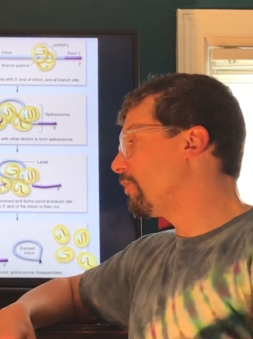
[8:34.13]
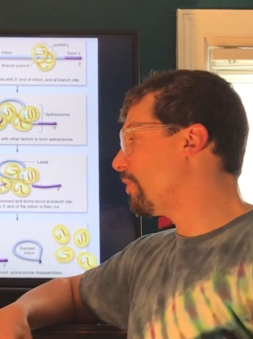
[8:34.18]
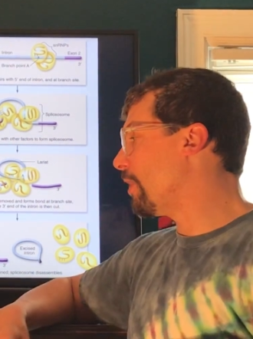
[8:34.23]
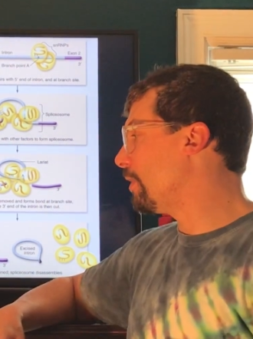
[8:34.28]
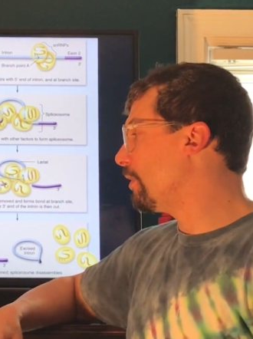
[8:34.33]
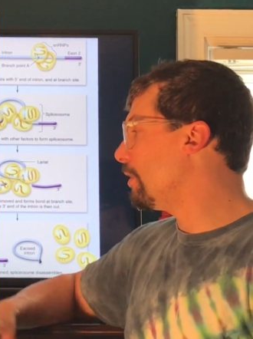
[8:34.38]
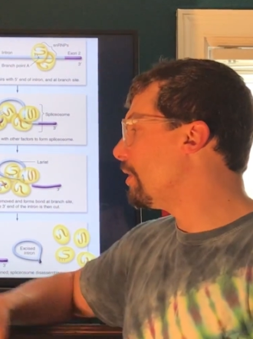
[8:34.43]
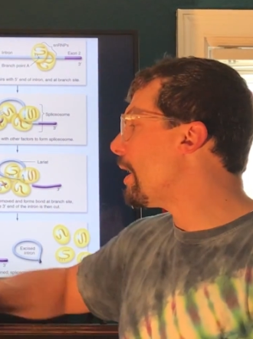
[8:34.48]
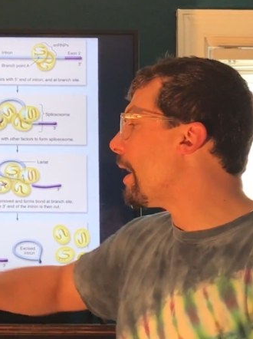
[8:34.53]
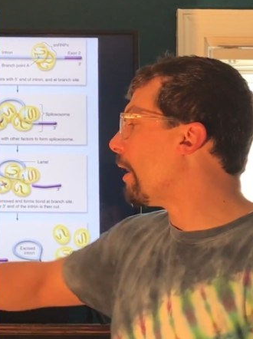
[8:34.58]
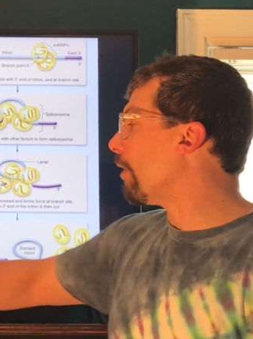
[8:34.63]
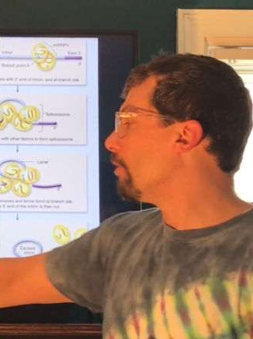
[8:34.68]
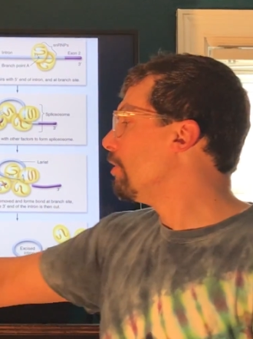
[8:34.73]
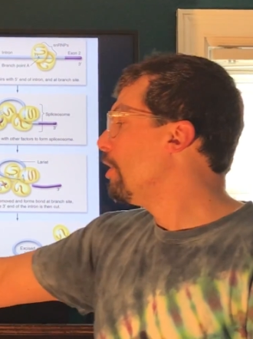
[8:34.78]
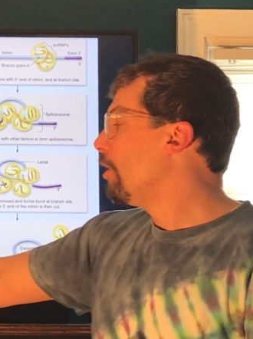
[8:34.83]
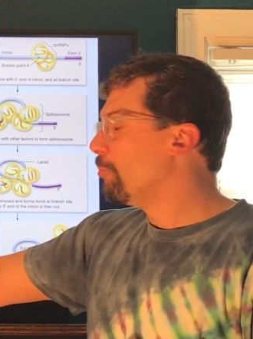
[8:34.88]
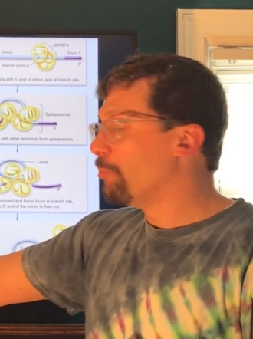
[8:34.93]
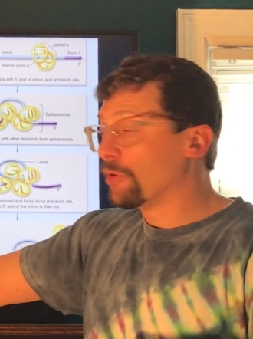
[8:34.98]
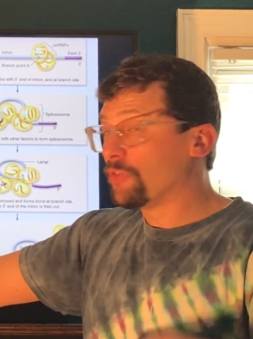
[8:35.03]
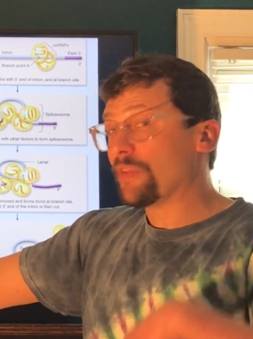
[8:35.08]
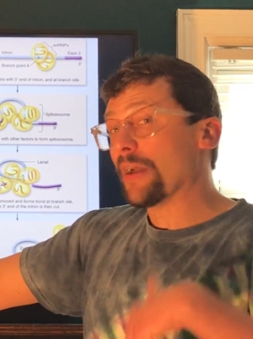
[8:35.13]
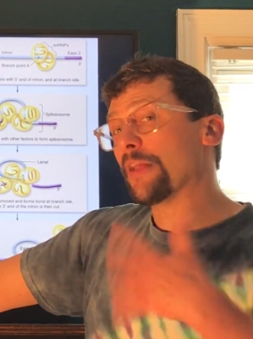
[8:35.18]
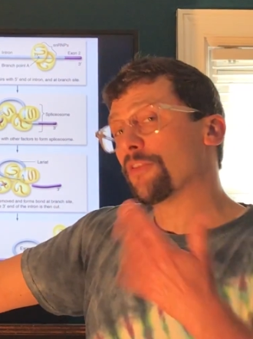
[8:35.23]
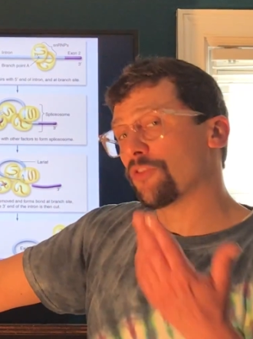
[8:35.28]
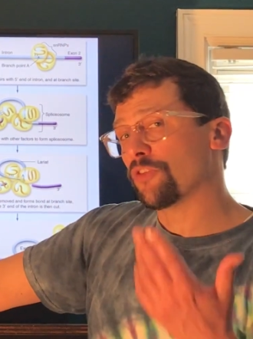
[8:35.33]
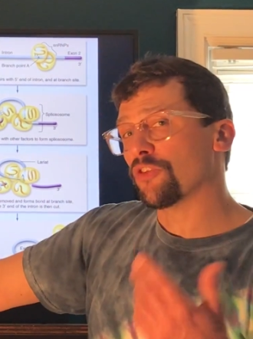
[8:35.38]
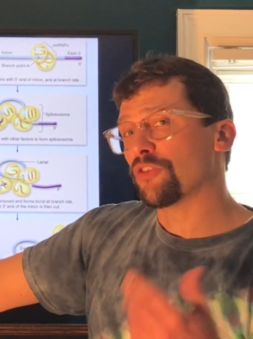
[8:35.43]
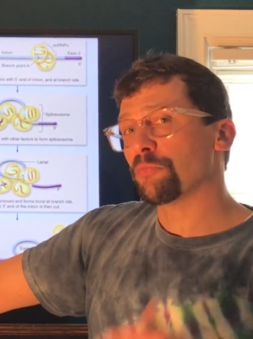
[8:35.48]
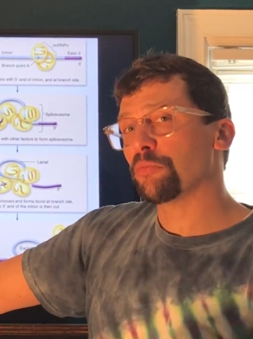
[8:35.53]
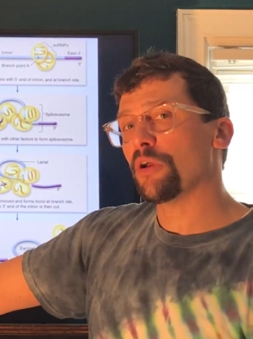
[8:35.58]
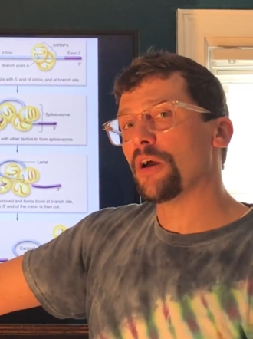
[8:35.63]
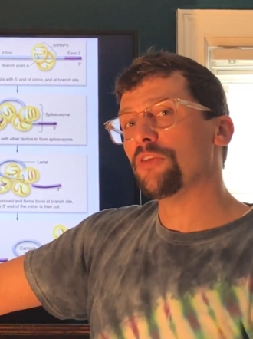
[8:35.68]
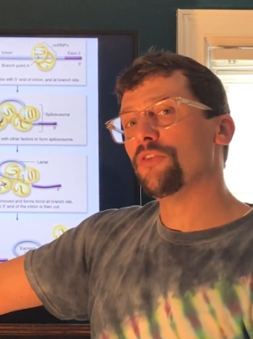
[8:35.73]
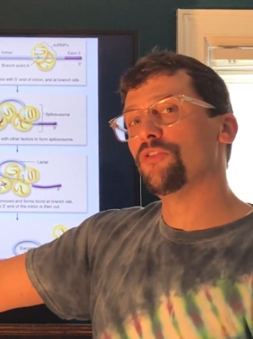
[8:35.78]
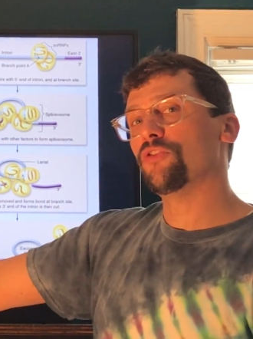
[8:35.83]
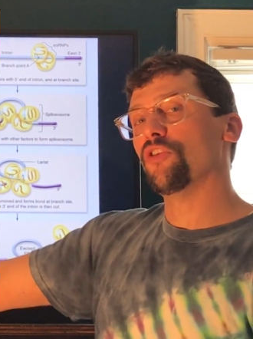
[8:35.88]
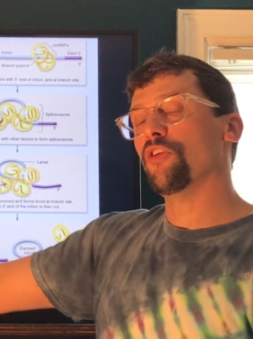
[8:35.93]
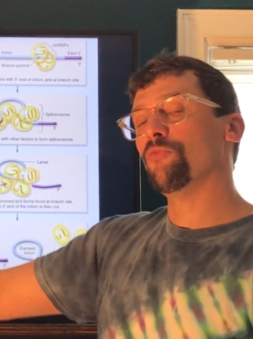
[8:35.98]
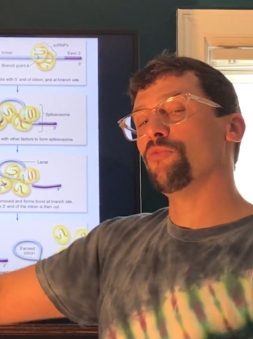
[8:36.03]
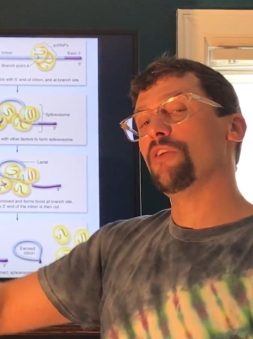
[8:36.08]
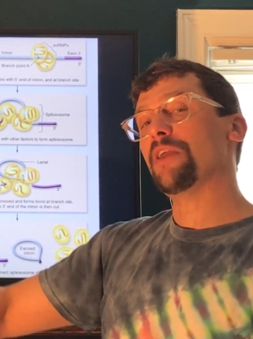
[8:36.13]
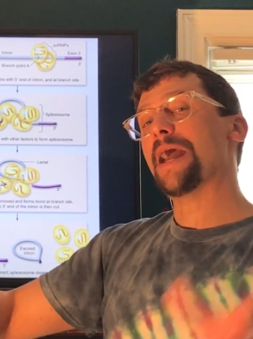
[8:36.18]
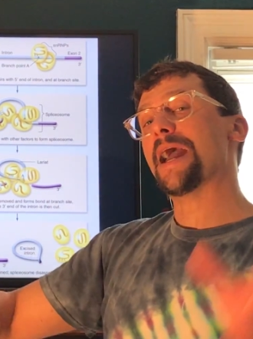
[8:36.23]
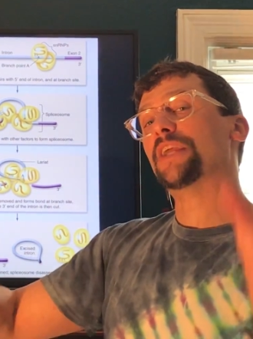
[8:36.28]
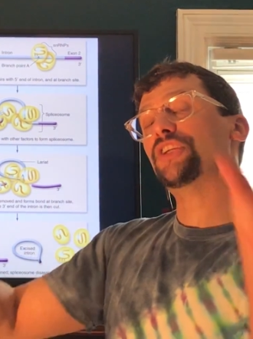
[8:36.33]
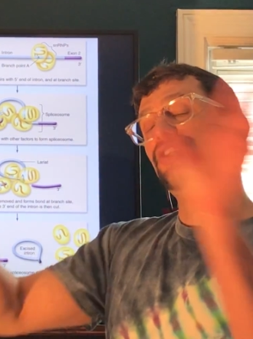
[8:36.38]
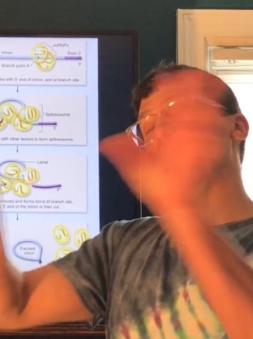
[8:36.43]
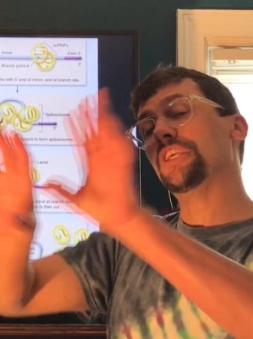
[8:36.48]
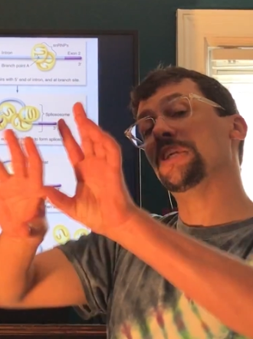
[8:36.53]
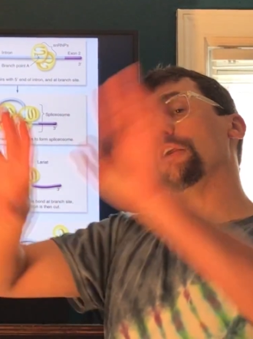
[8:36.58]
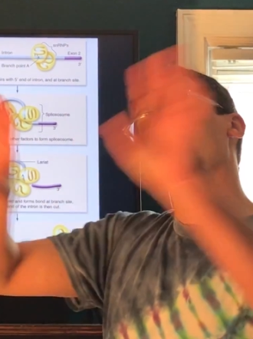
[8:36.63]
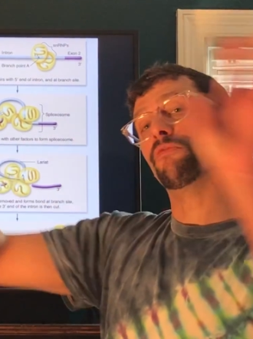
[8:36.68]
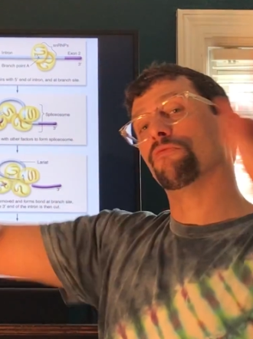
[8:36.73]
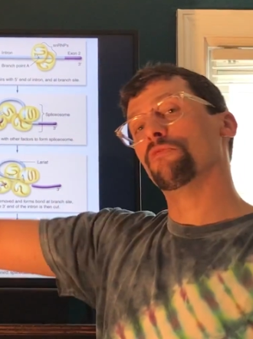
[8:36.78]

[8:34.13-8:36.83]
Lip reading: send it out. But that's the spliceosome reaction to get